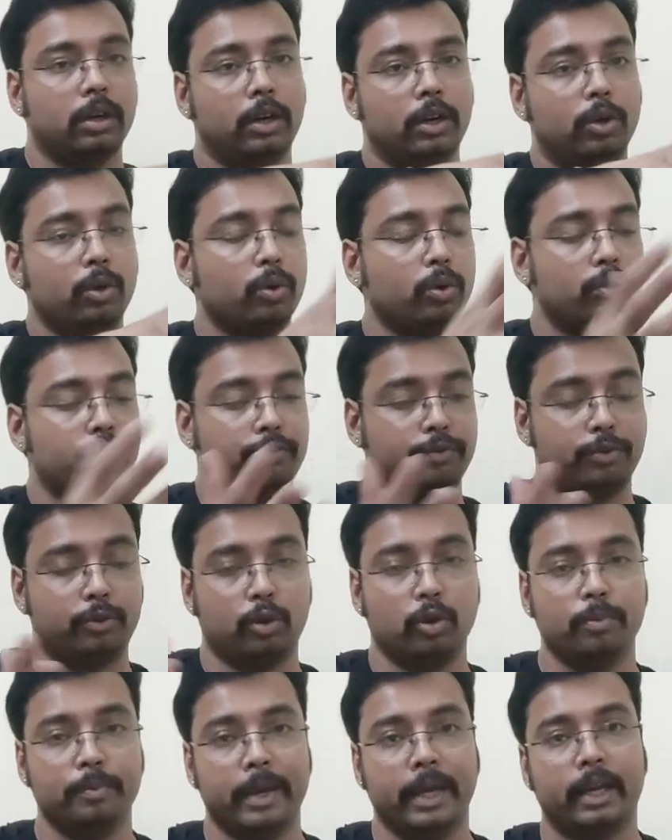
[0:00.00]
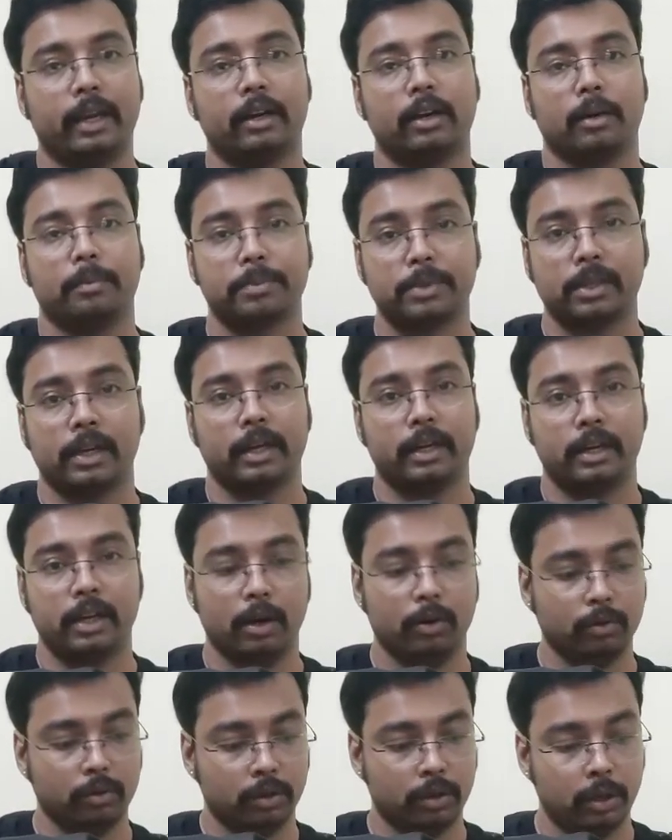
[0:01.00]
to make it upside
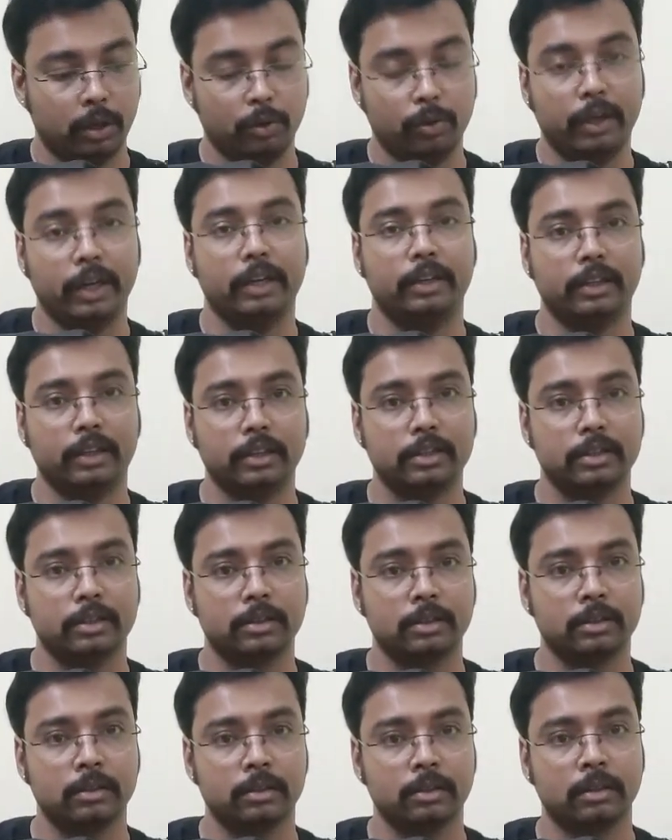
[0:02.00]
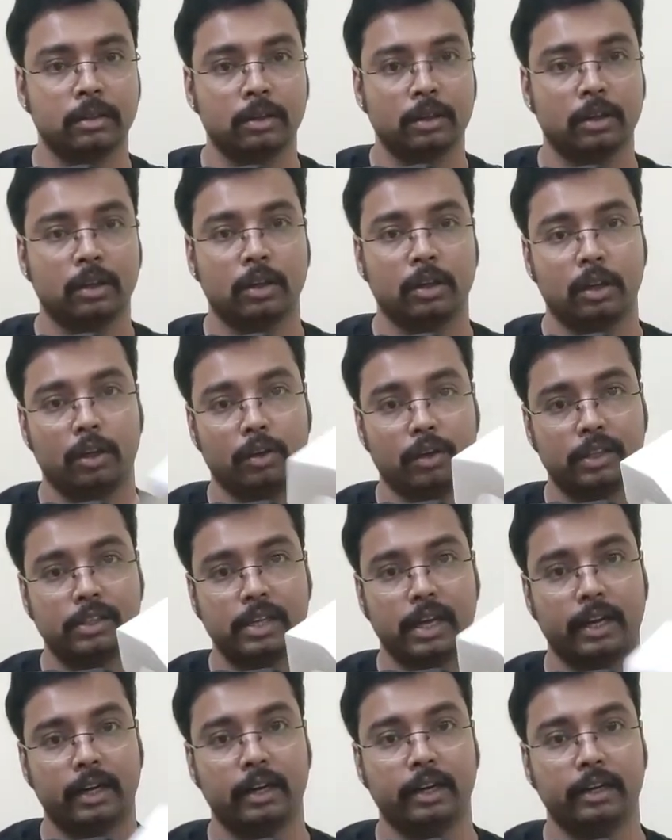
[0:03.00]
down, you need this. You
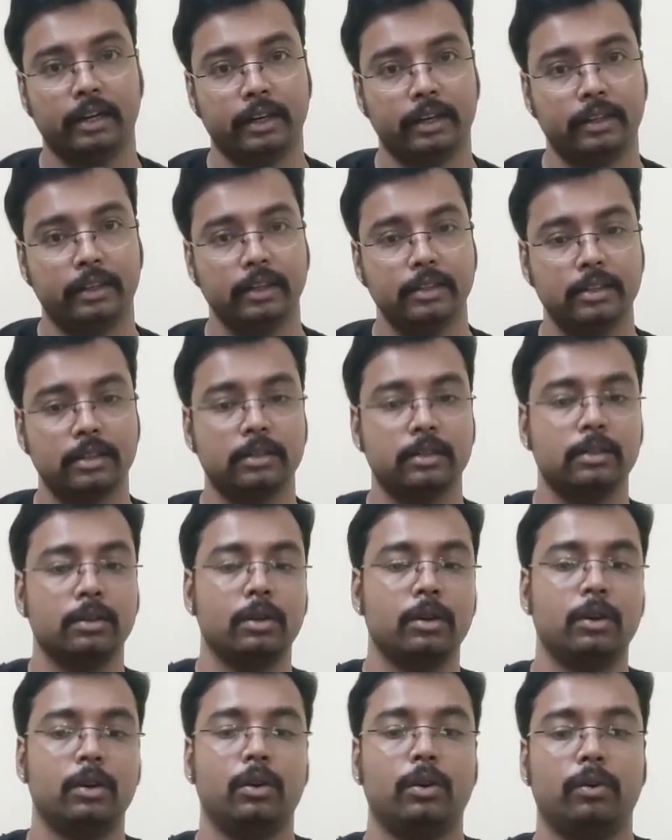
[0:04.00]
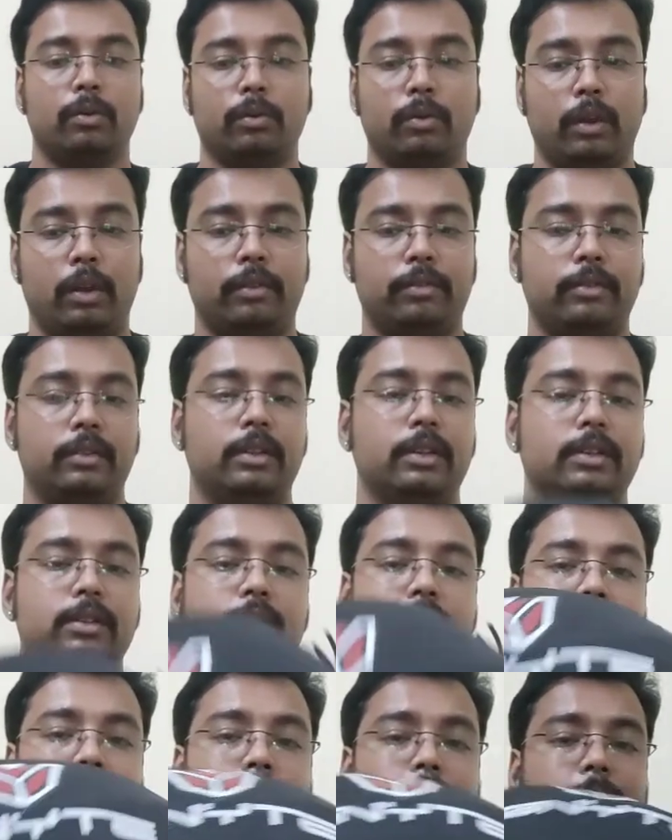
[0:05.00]
exactly need this. If this is
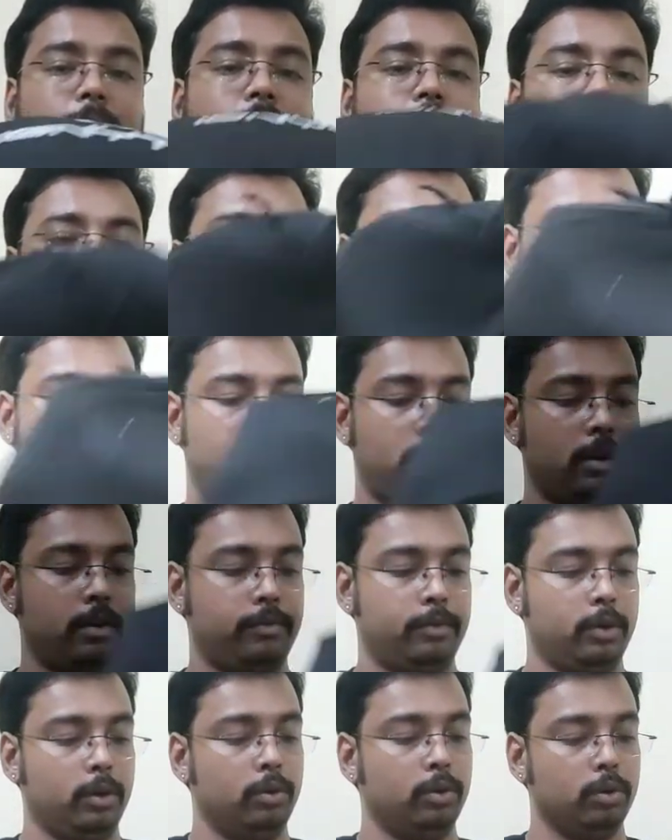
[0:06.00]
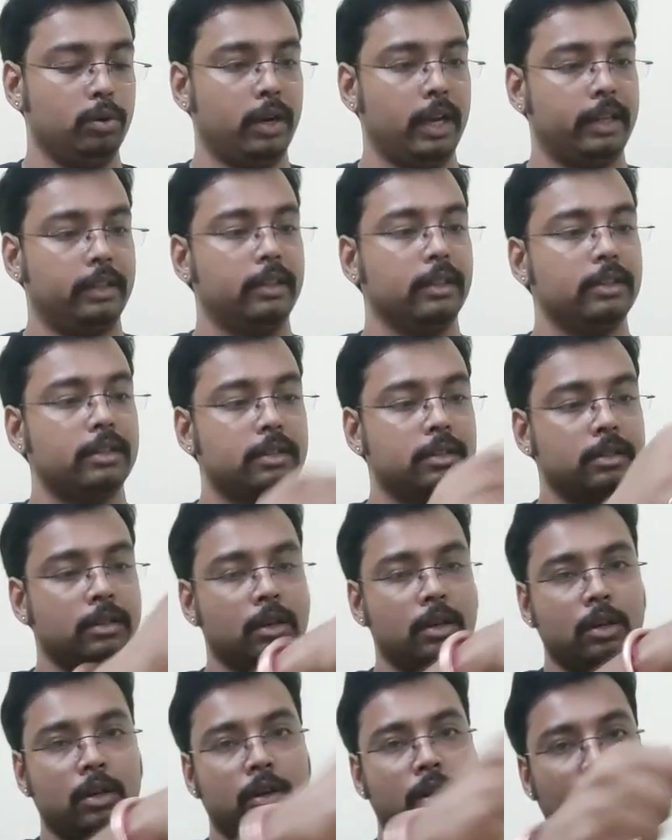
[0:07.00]
the helmet, you have to do like this,
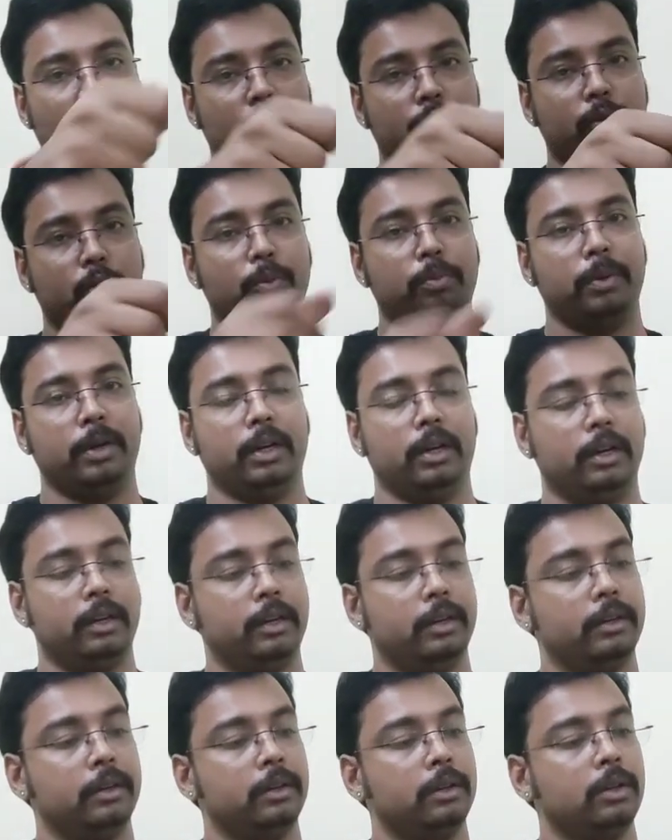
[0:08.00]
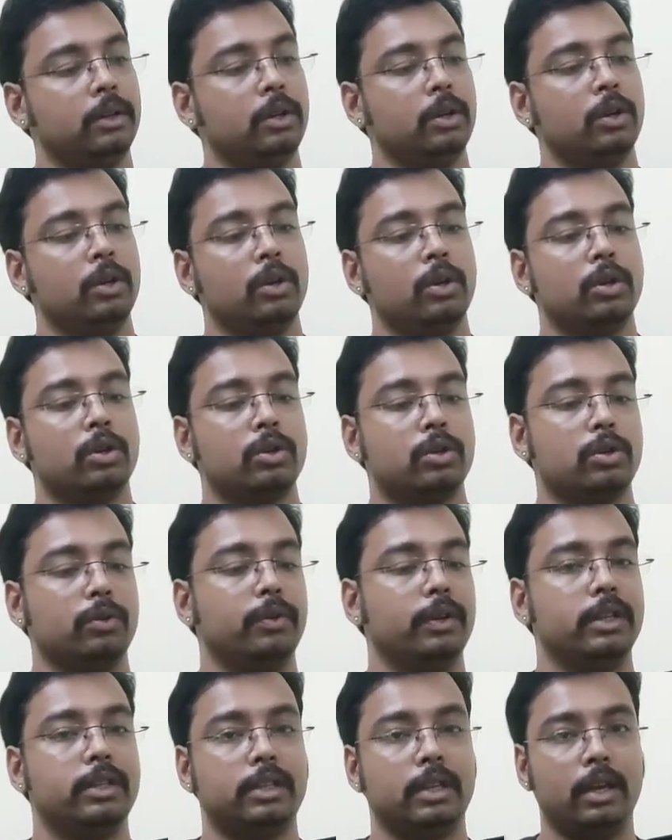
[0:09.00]
you have to open it. So
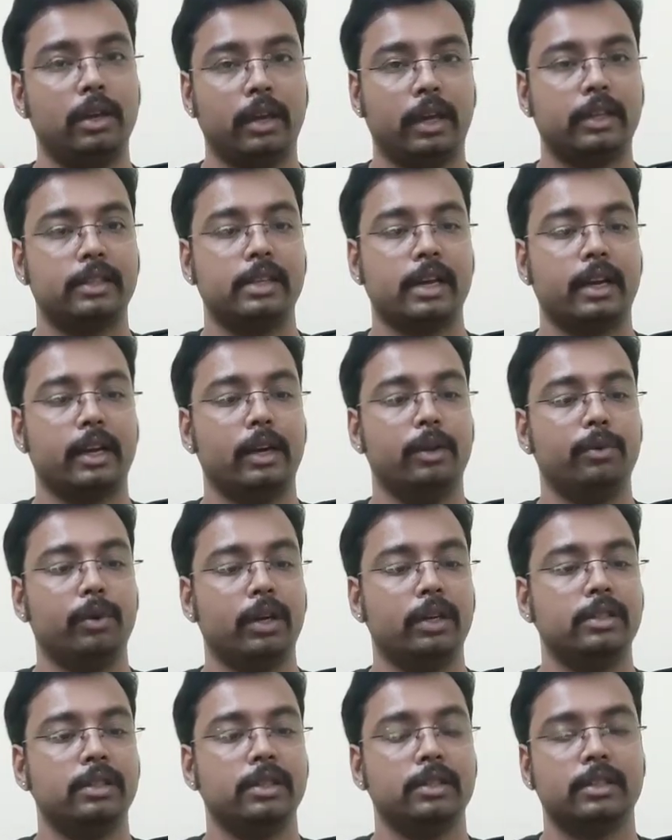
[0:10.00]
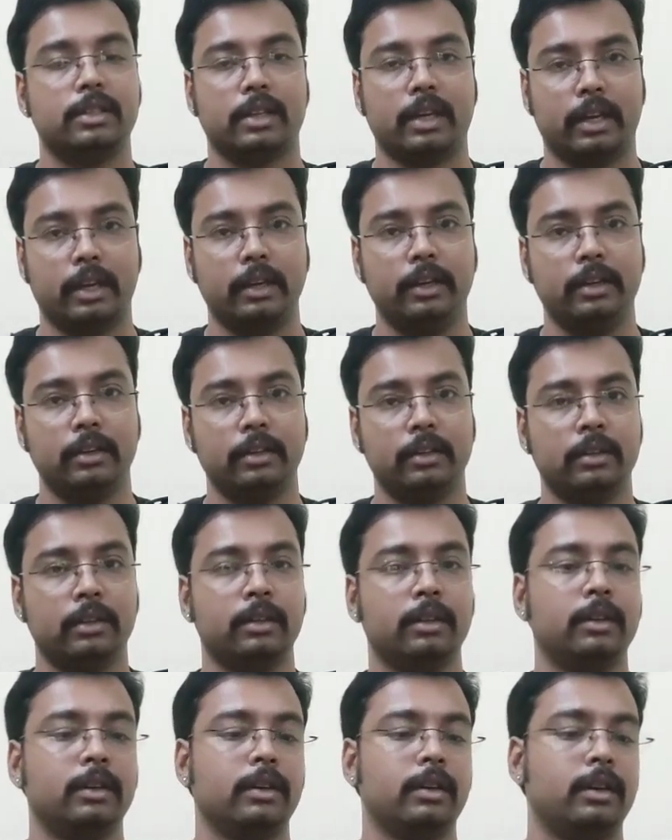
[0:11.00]
we'll see exactly what is inside.
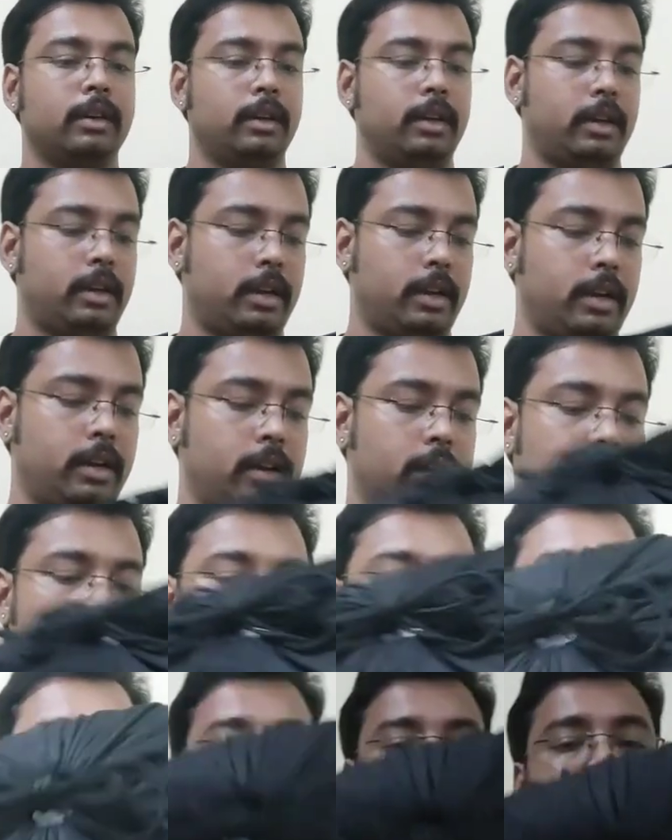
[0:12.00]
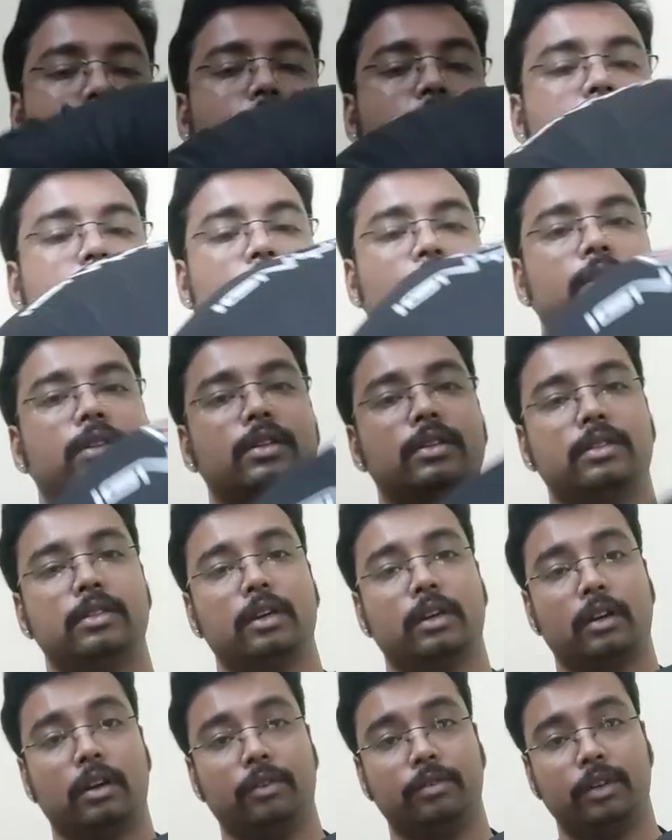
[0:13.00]
And you can see there's
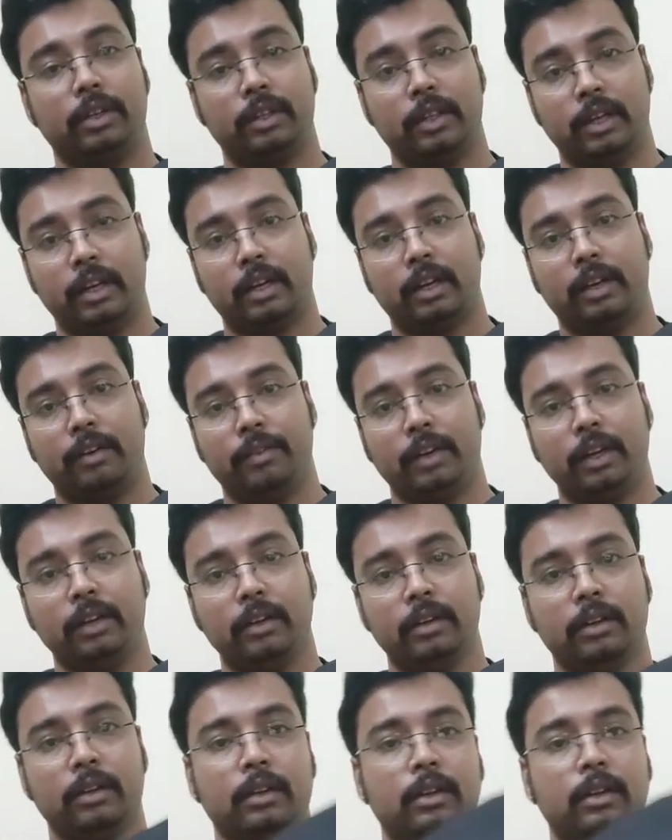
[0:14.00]
the cover they are giving.